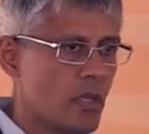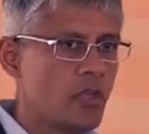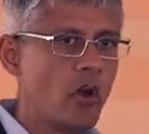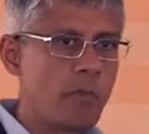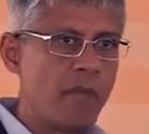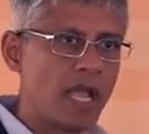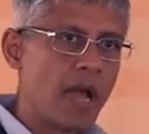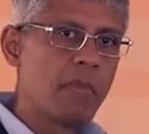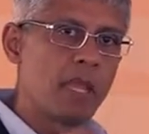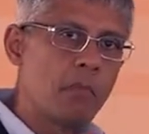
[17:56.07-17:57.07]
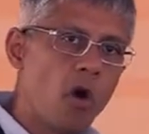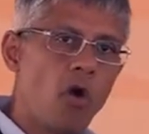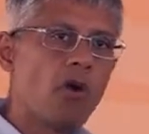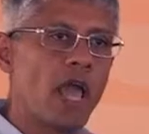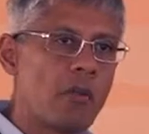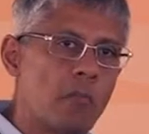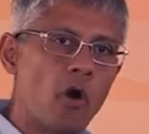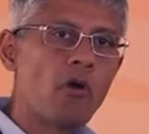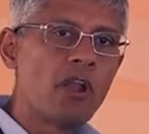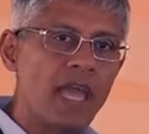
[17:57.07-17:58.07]
You are becoming more and
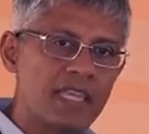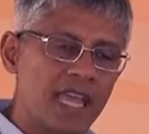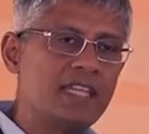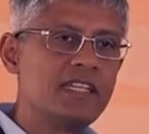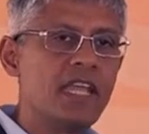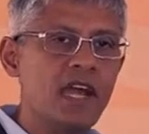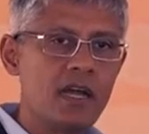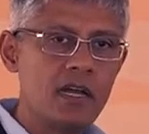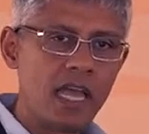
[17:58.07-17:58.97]
more like India